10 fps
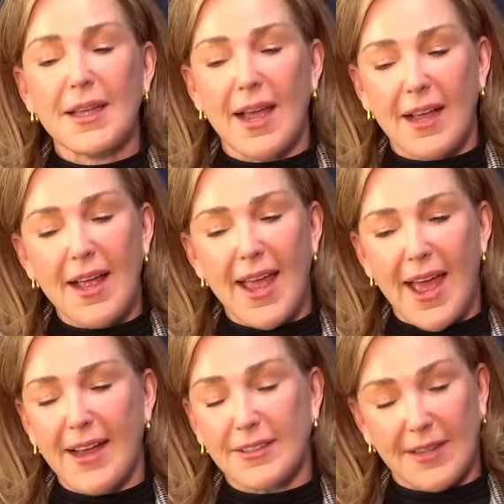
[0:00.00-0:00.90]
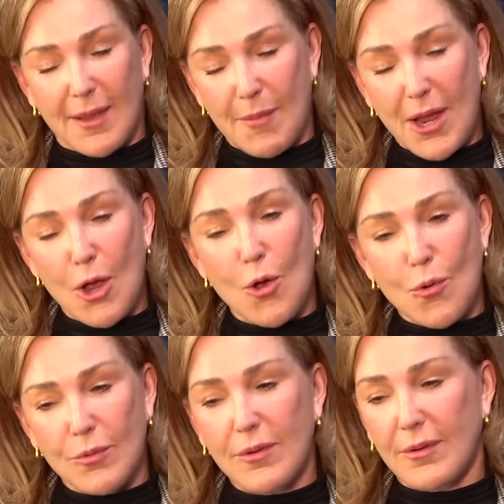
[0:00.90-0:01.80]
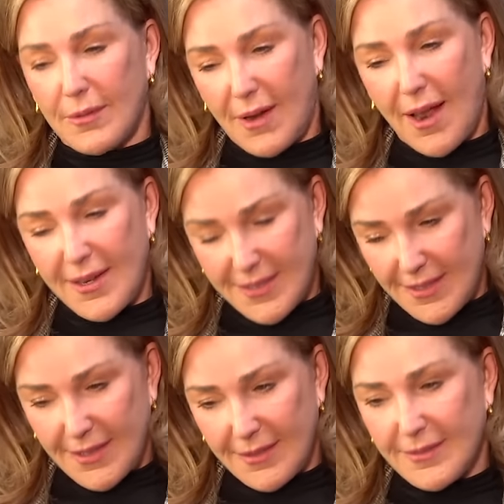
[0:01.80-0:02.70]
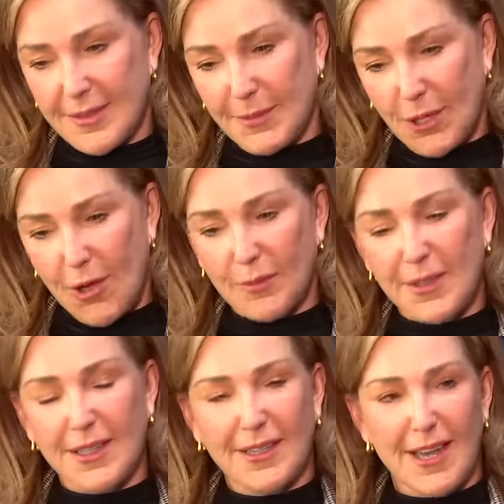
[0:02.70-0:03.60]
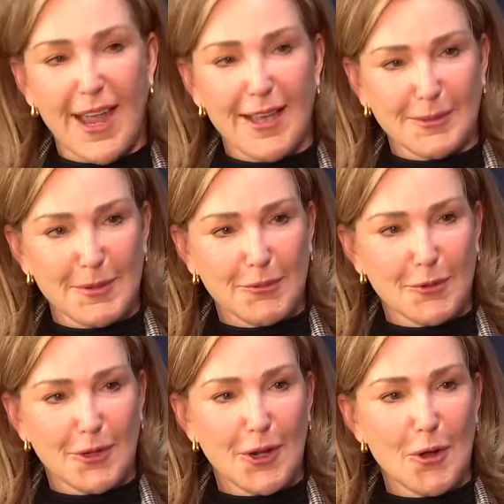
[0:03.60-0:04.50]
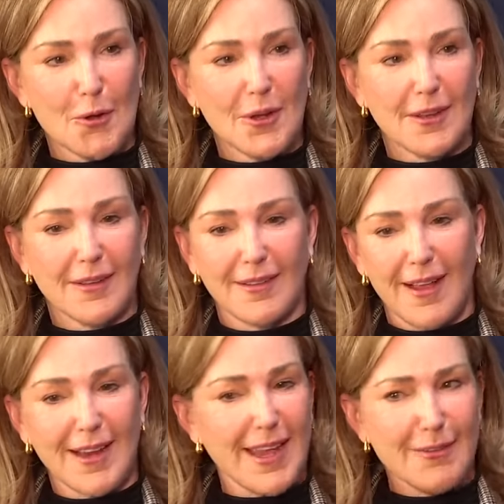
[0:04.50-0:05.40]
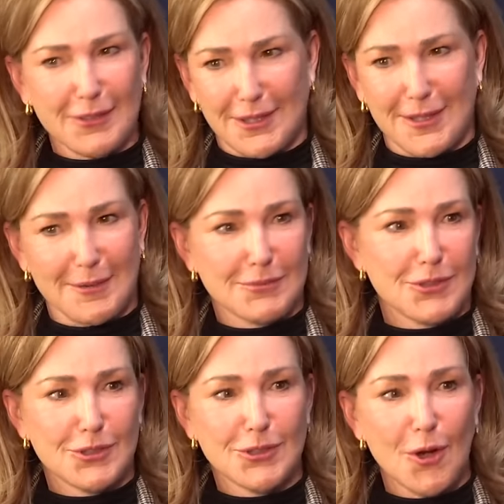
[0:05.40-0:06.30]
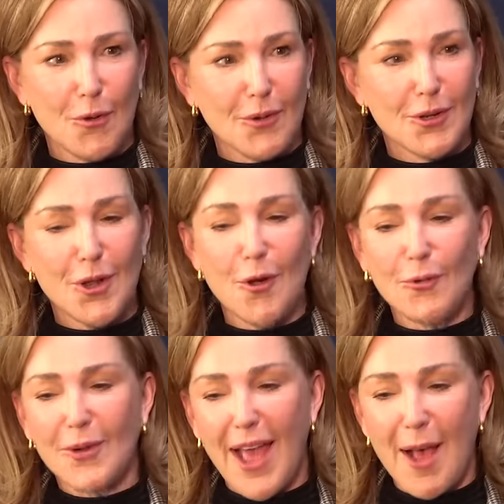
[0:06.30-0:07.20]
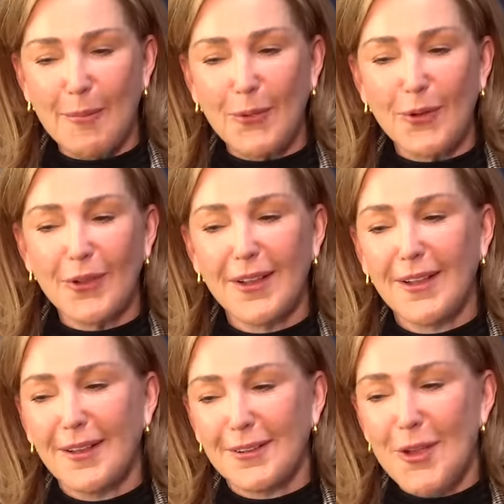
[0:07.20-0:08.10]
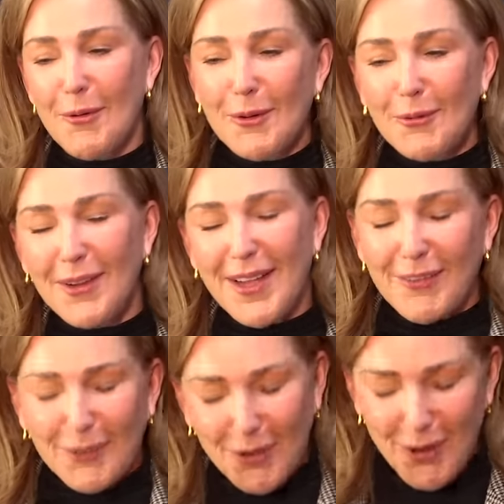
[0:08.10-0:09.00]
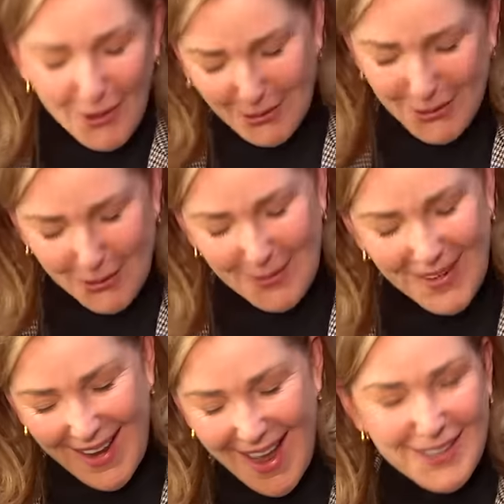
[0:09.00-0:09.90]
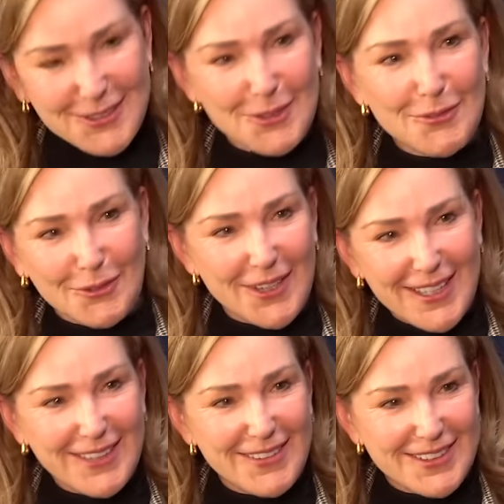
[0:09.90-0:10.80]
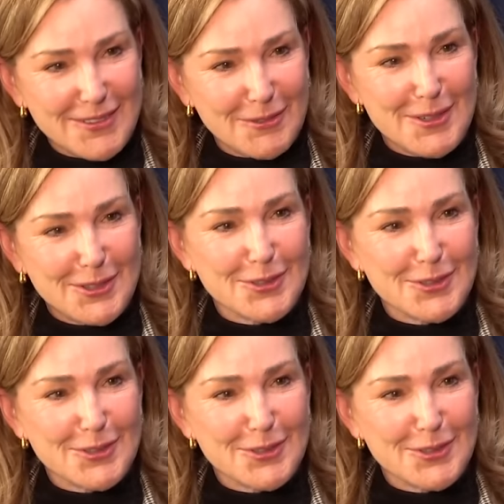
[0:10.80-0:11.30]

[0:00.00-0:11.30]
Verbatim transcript: I got hacked at my own. I did it. Somebody called me and get, asked me for a code and I gave it to them. Don't know Apple. No one will ever call you and ask you for any of this information.